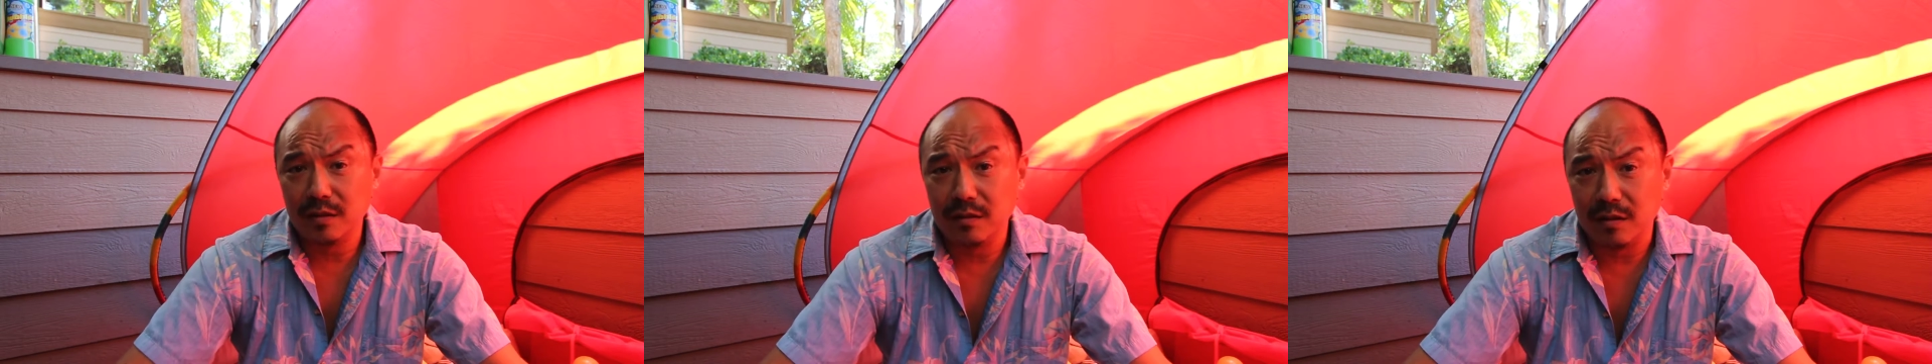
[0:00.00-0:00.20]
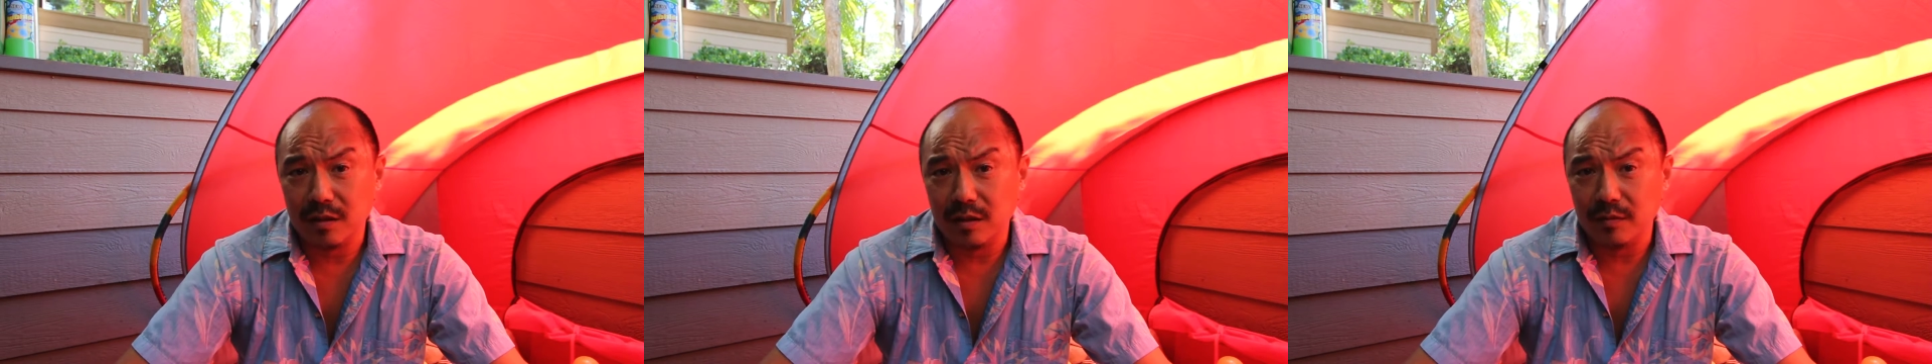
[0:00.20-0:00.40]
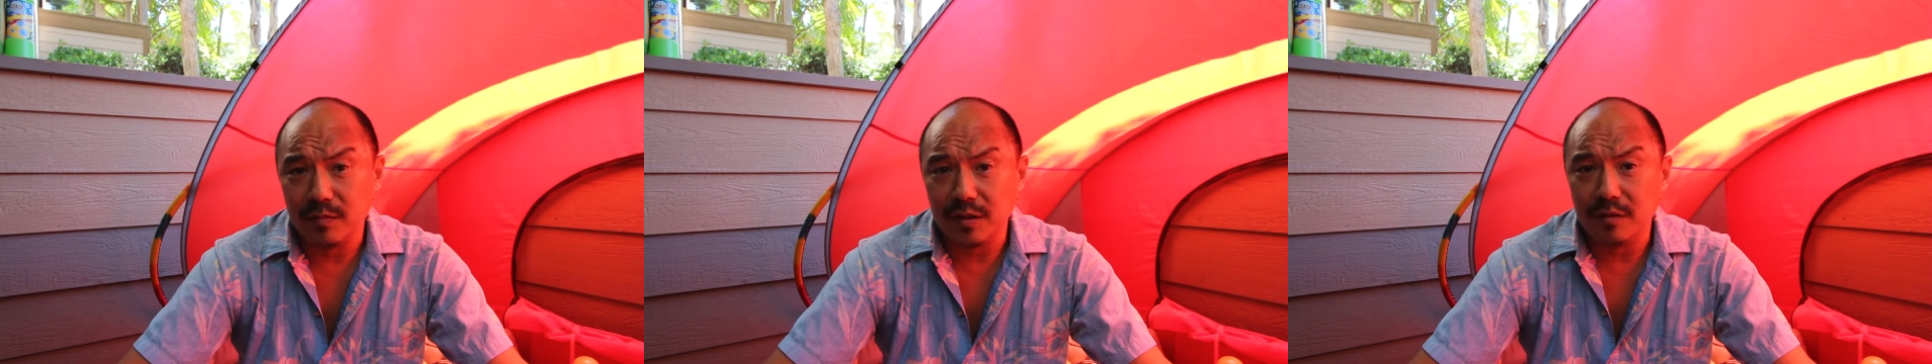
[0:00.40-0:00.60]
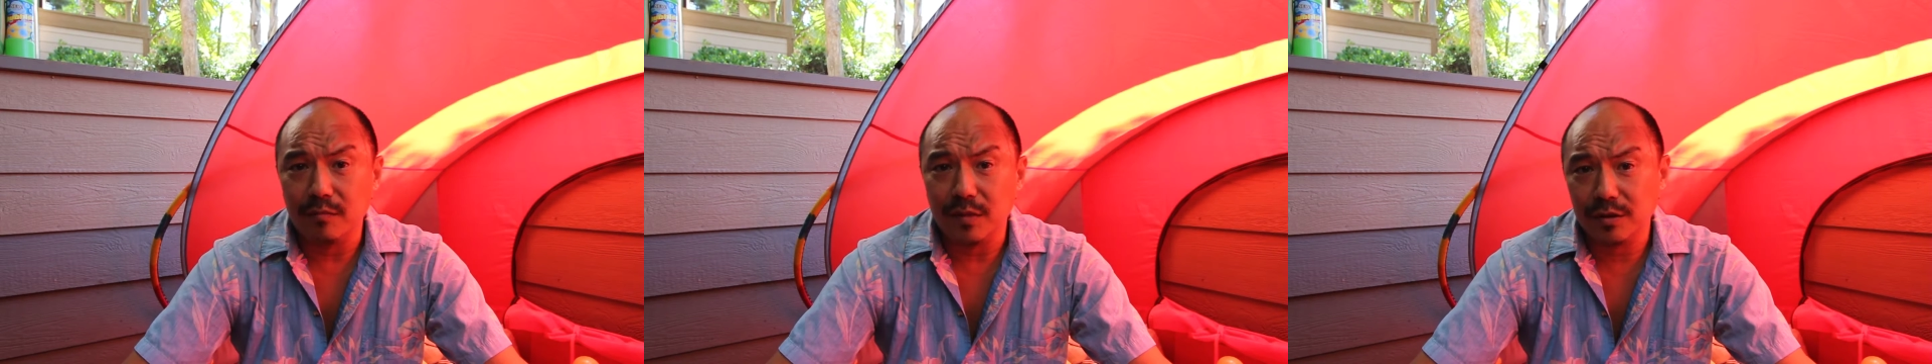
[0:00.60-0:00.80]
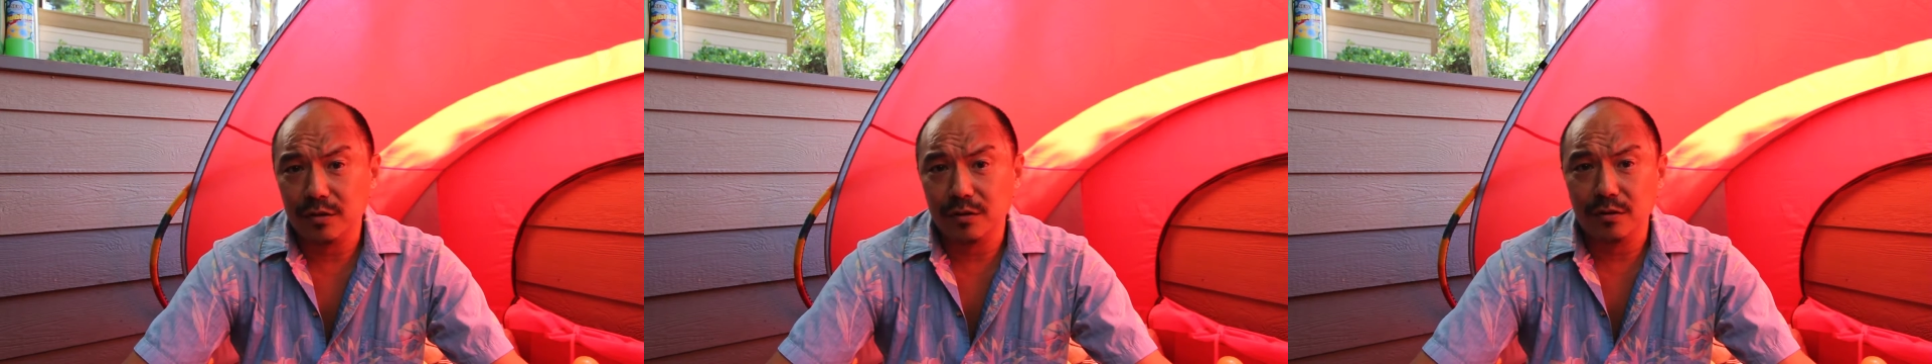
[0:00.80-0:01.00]
to them in a
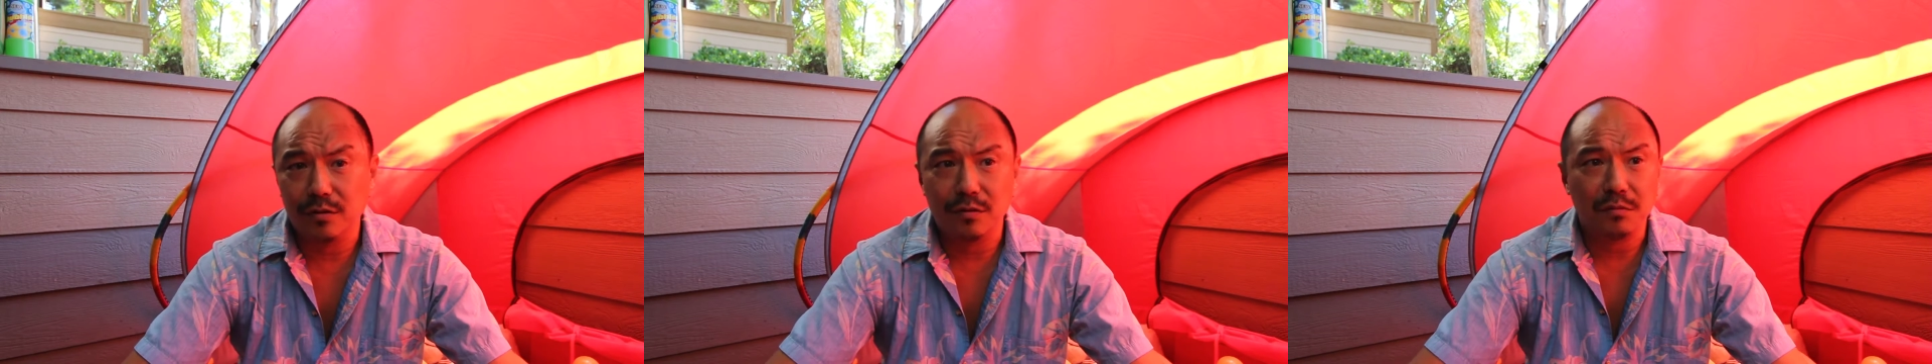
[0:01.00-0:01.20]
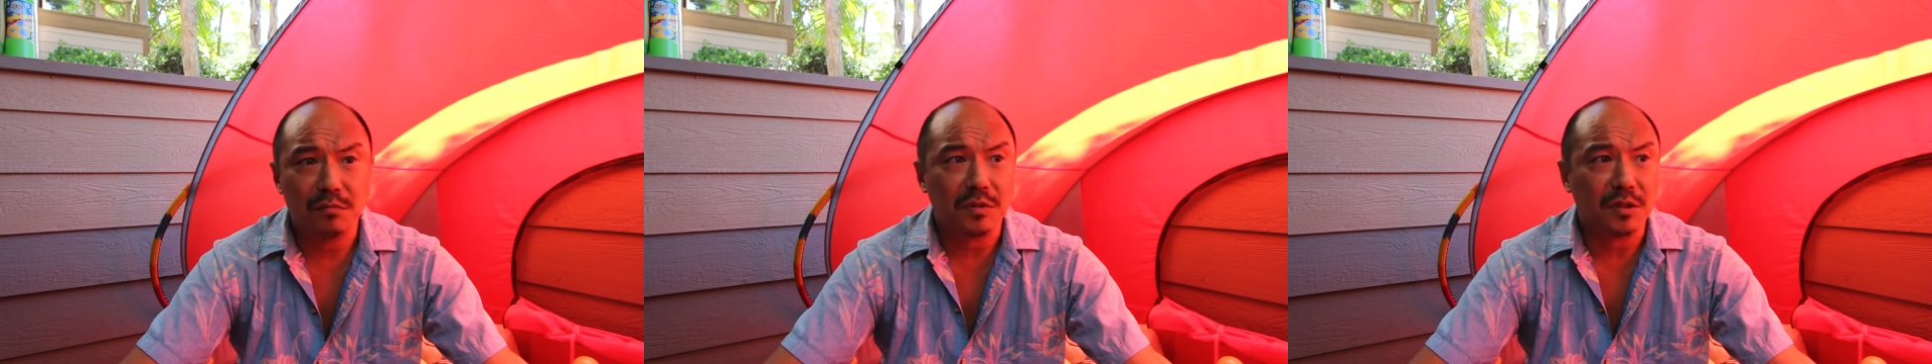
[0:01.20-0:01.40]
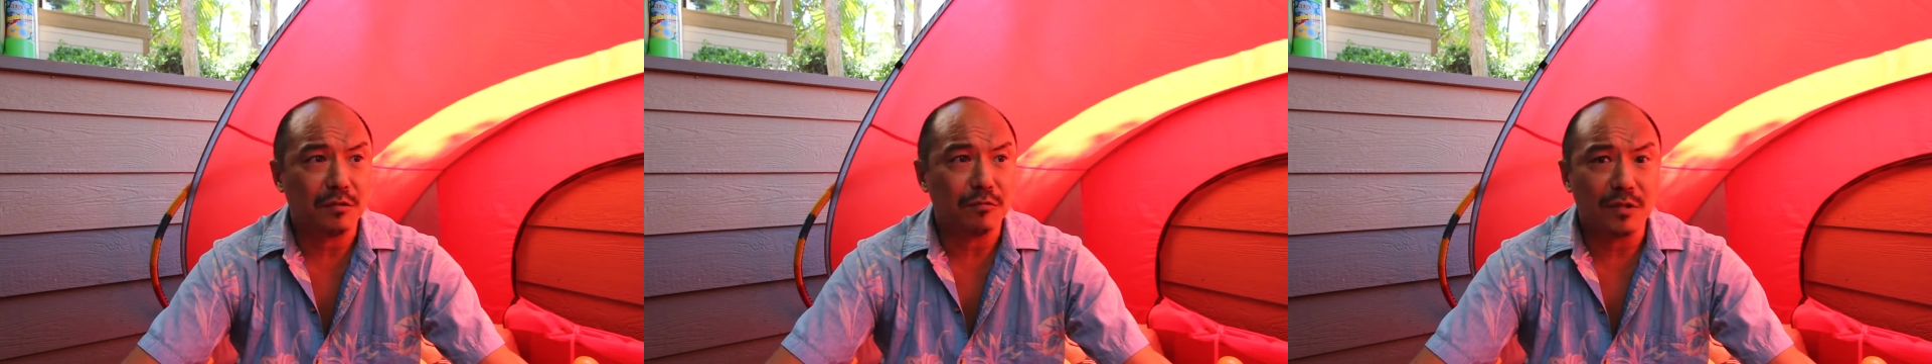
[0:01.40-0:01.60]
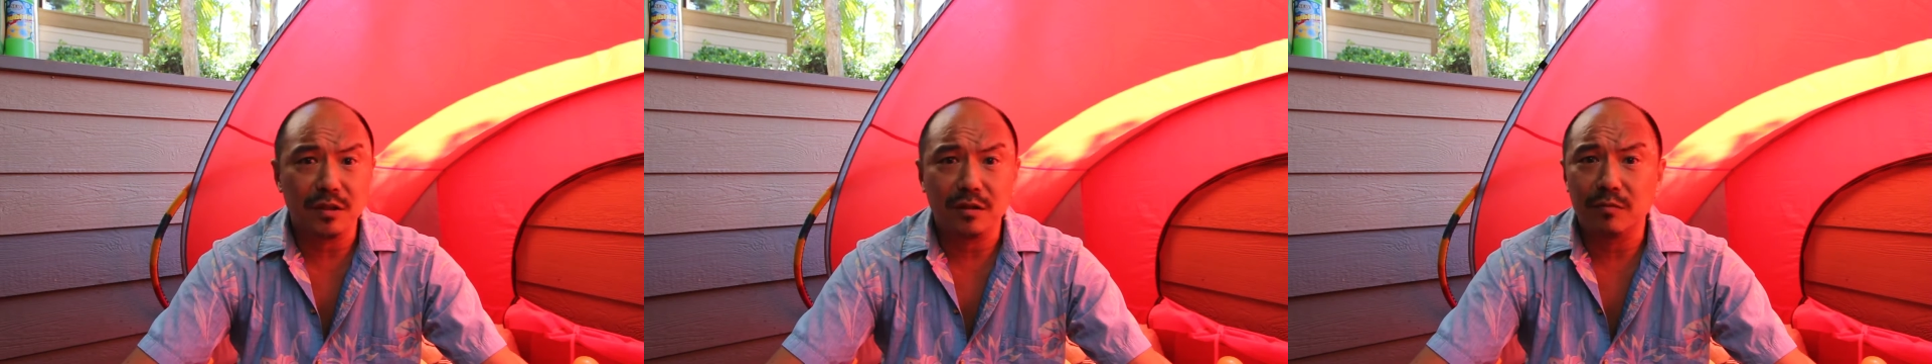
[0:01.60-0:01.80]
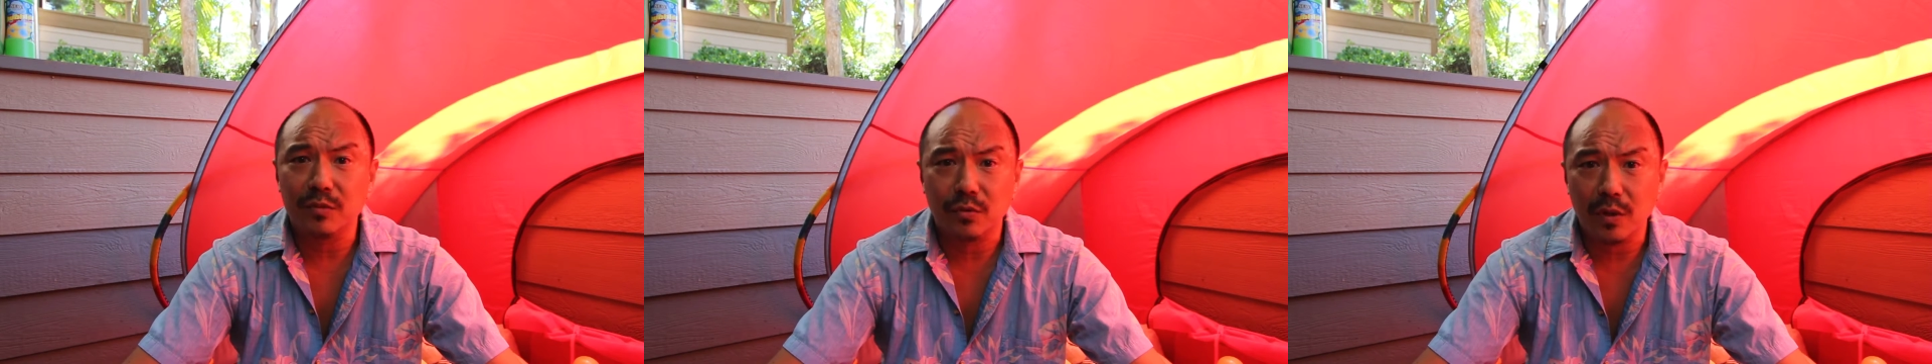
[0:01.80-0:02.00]
measured and
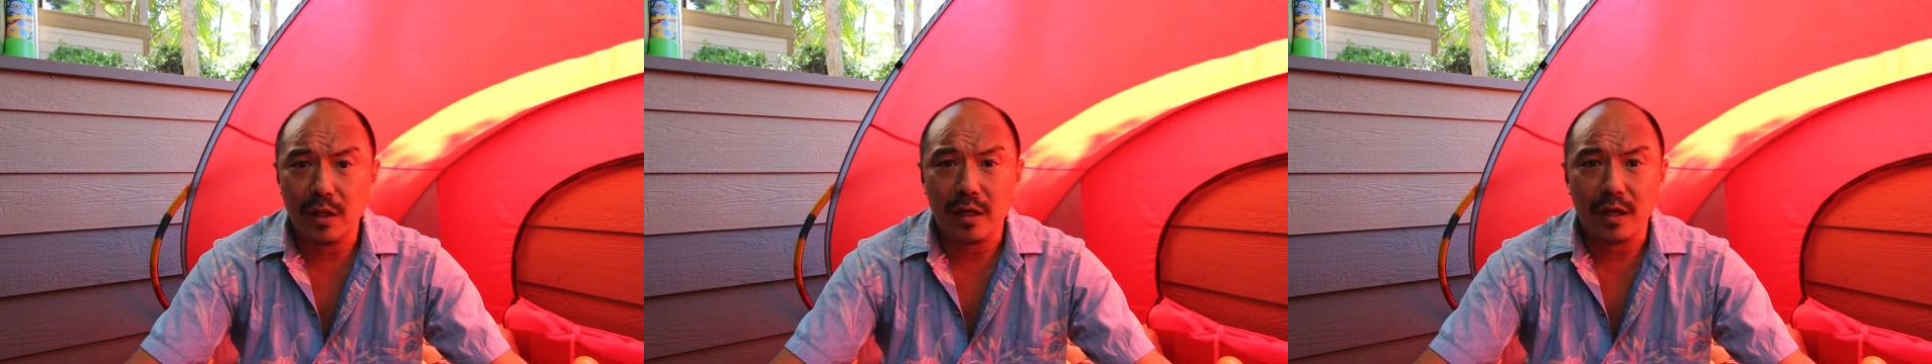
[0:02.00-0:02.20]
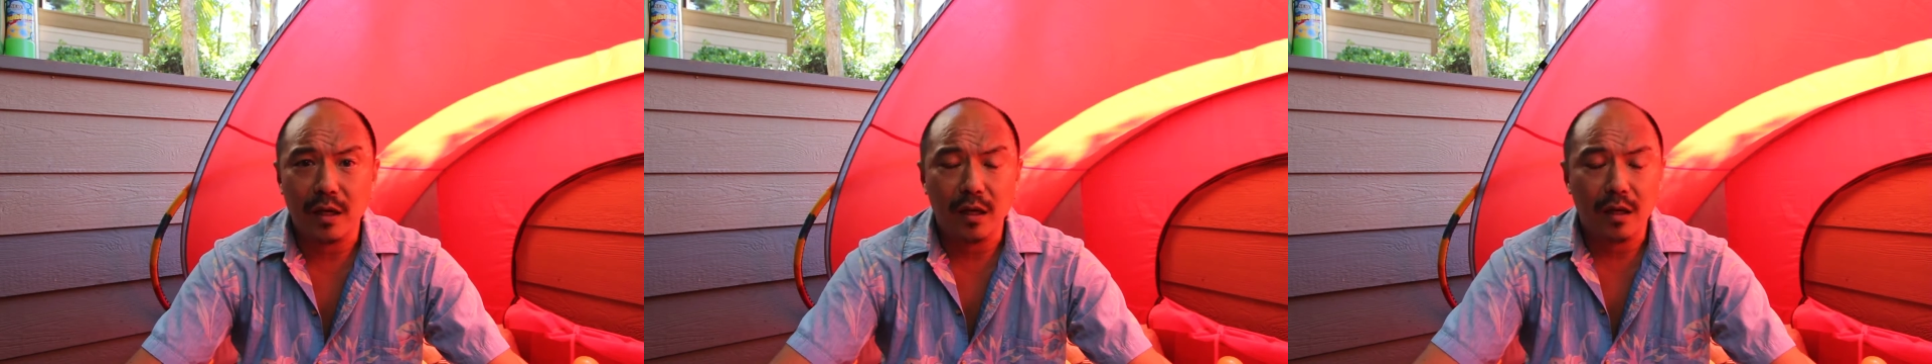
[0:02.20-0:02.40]
reasonable way.